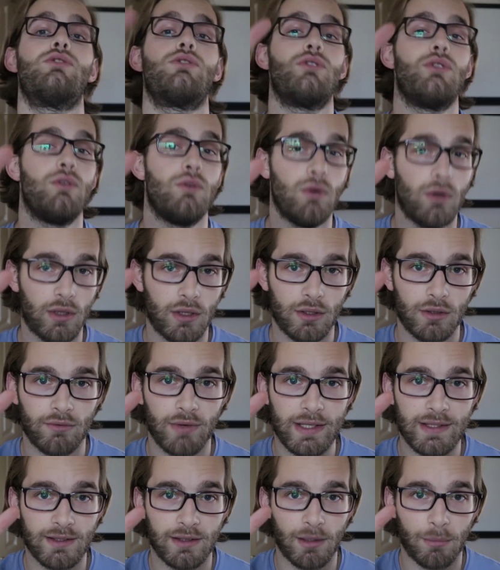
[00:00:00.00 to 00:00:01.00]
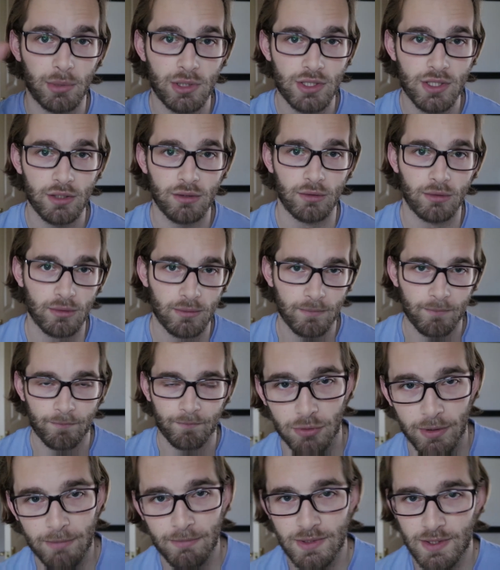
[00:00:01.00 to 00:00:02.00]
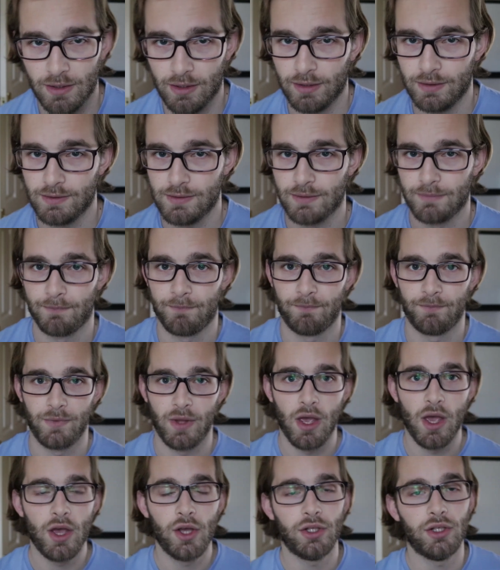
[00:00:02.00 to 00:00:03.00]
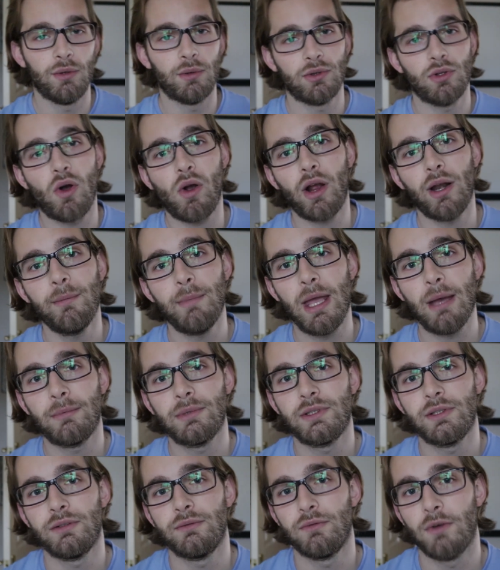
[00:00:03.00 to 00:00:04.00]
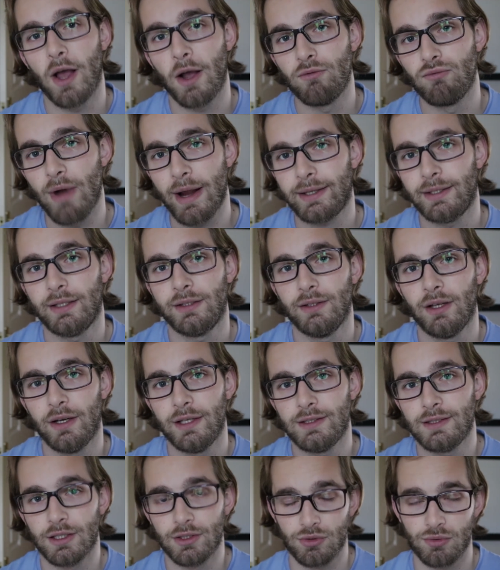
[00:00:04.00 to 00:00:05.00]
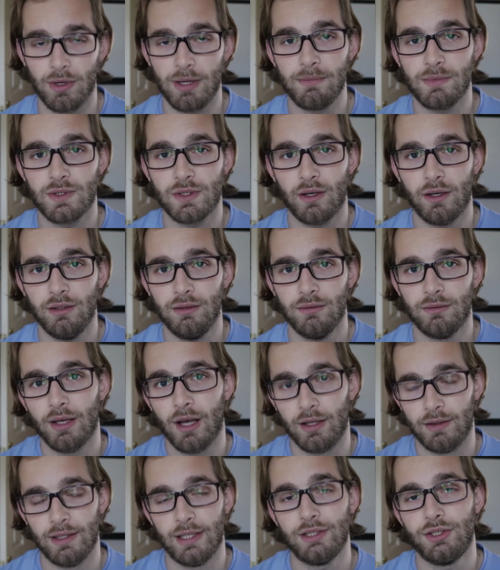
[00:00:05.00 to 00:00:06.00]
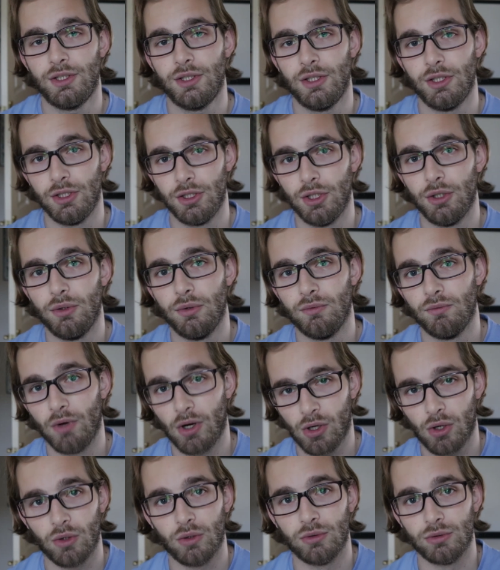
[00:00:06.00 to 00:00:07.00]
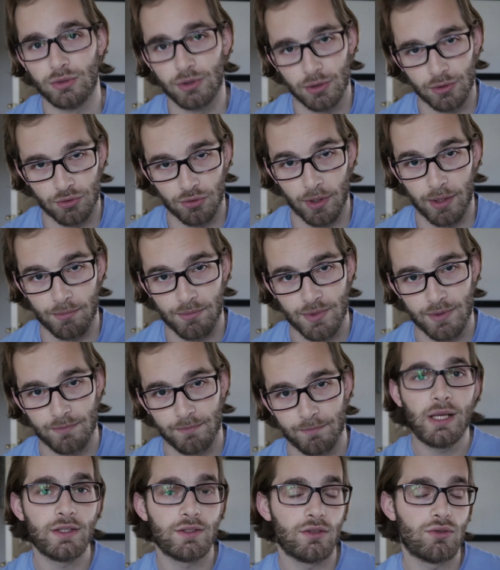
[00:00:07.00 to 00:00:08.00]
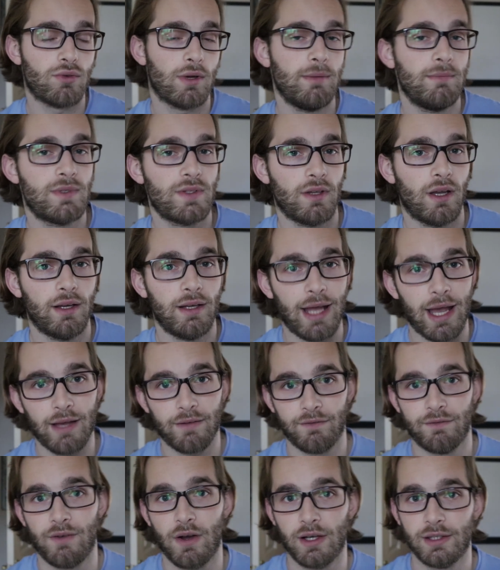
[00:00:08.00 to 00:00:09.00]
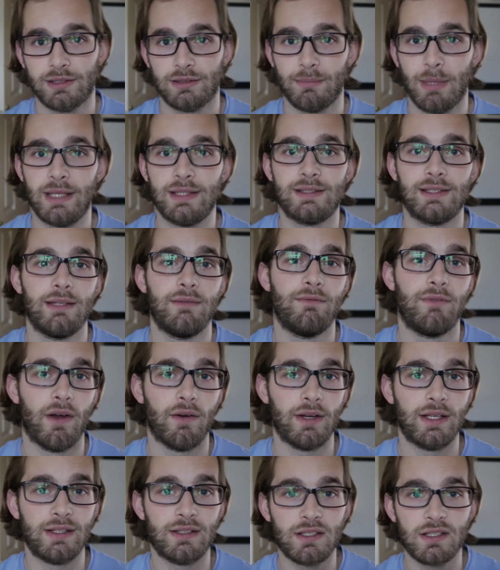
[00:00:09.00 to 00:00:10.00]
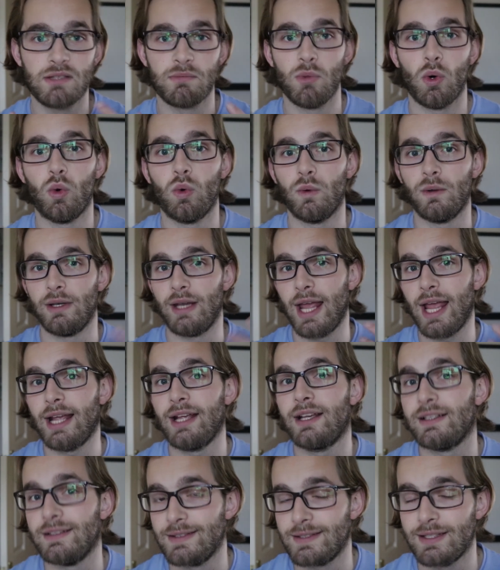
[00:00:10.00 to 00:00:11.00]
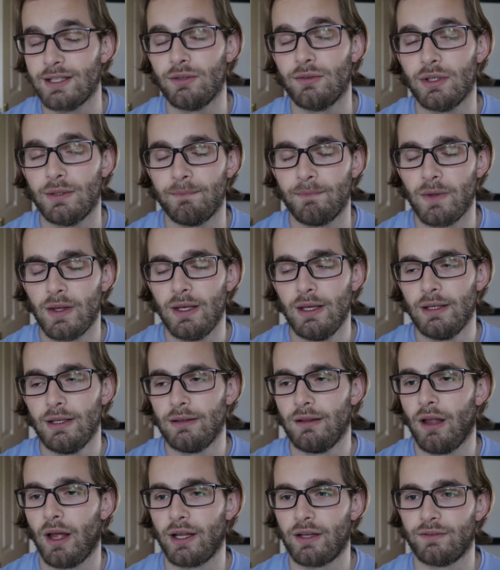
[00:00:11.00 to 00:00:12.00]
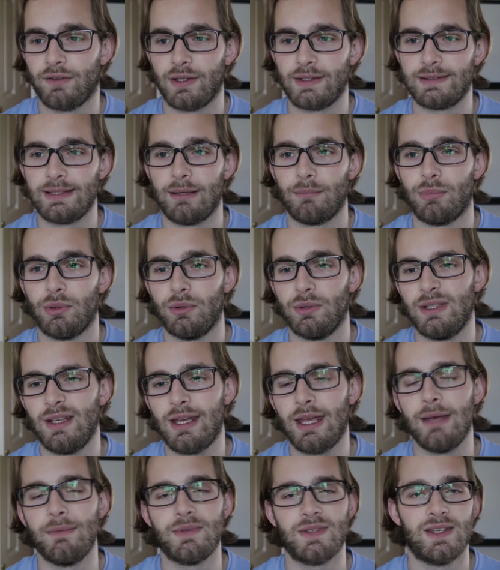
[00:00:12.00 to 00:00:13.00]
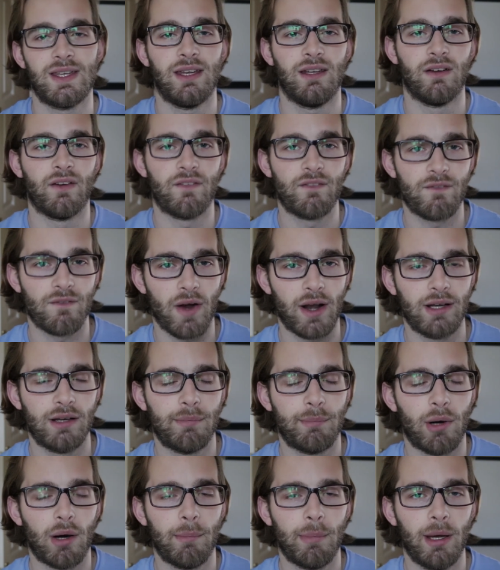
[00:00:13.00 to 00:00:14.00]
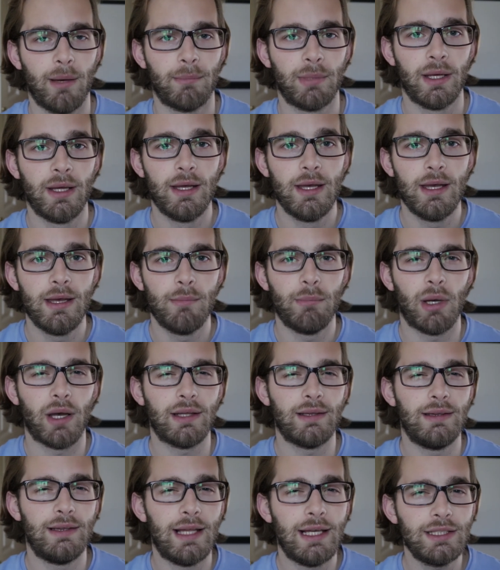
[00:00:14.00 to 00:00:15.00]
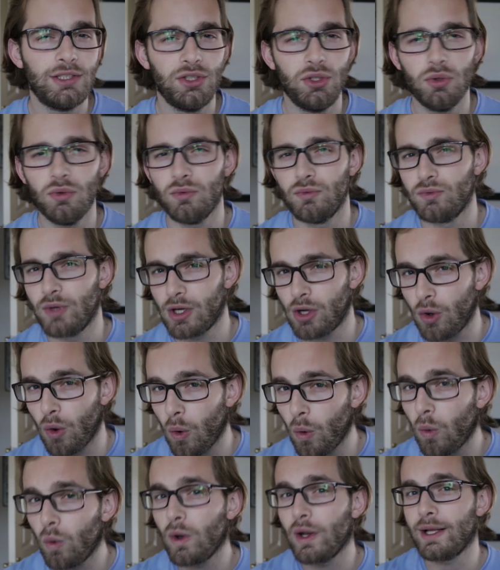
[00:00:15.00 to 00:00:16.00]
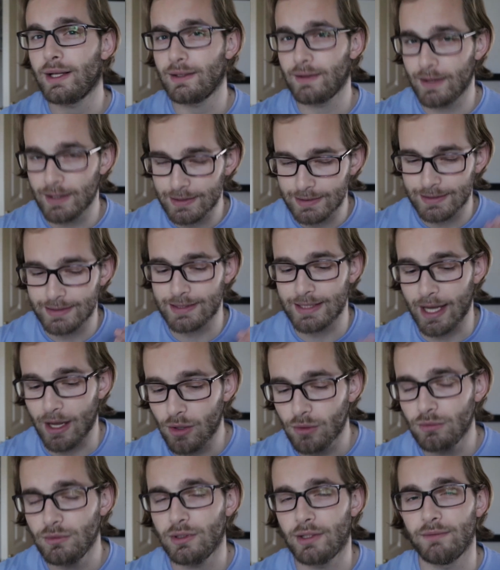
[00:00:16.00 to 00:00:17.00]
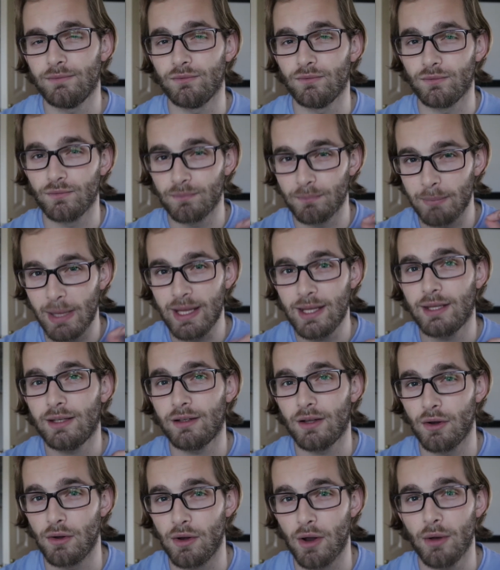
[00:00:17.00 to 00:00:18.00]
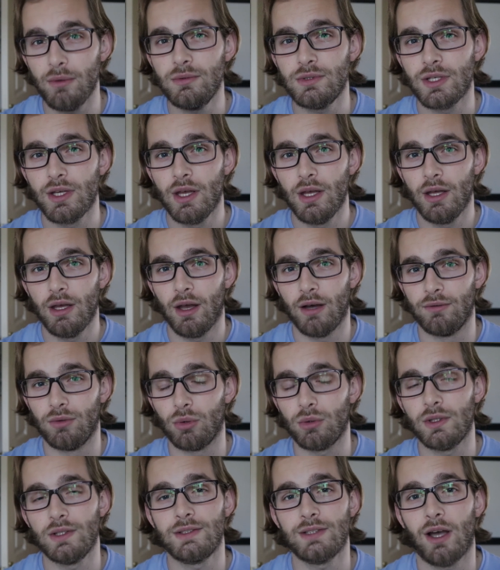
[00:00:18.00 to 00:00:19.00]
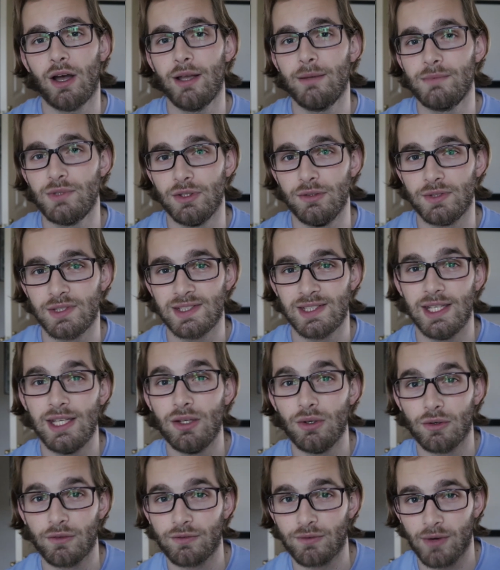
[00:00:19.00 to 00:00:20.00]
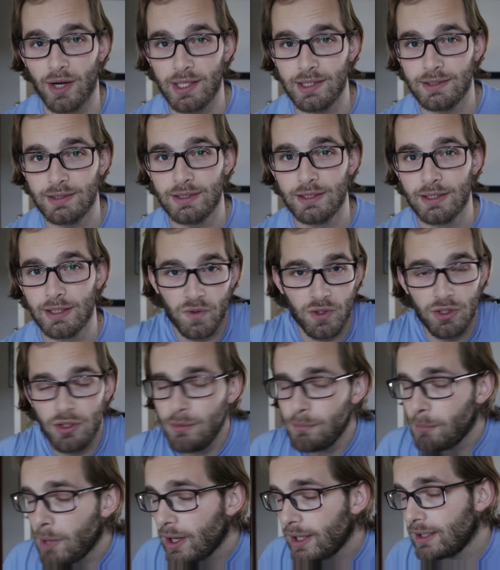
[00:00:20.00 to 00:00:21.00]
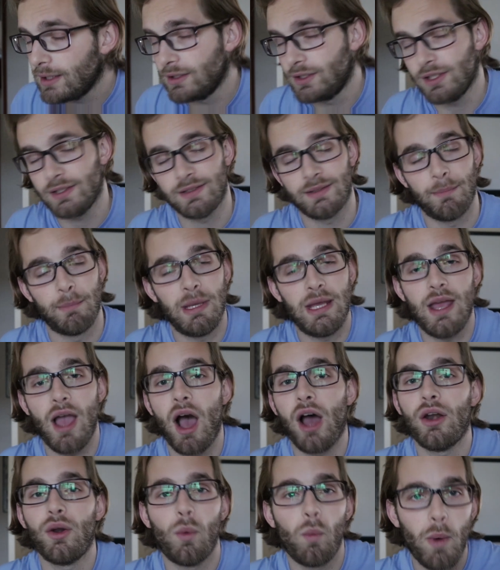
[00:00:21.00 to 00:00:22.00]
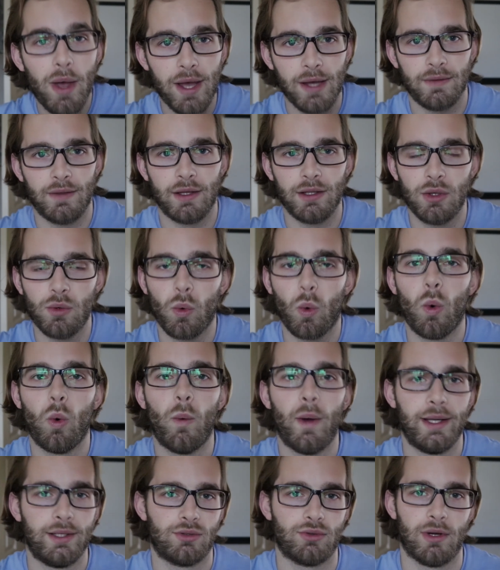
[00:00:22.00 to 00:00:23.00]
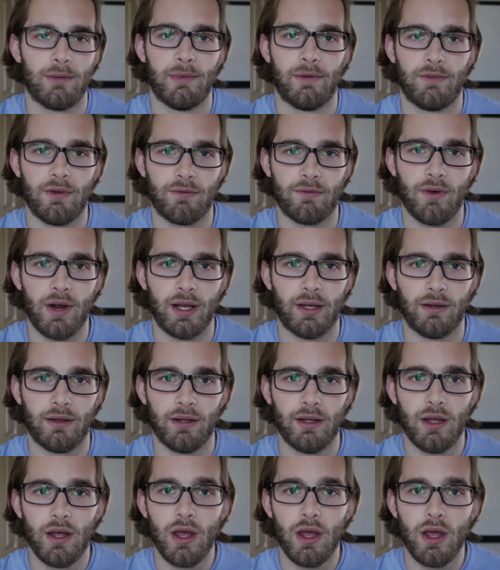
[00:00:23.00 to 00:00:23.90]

to reason number two dream signs you are not going to be able to recognize a dream sign unless you recall your dreams. Because a dream sign at first may seem very small and inconsiderate, like for example, you keep seeing a friend pop up, but unless you're recalling this down and making a note of all the times you see your friend, you might just be unaware that you always dream of your friend.